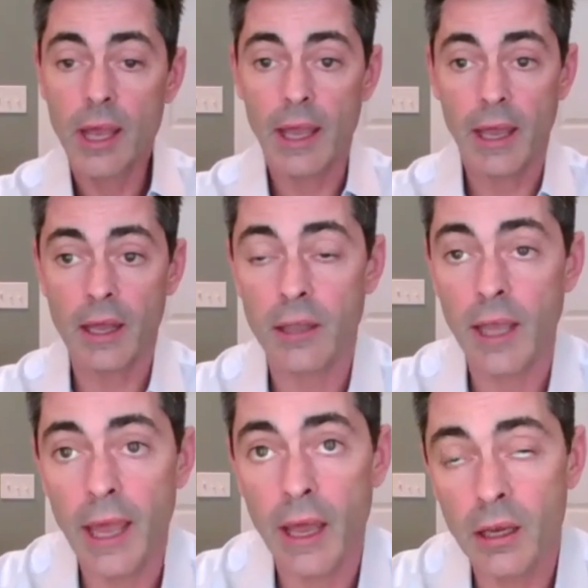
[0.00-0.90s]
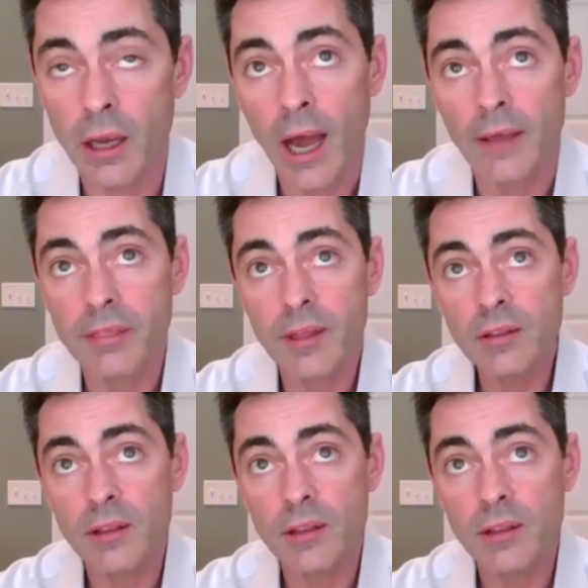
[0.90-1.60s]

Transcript: And I think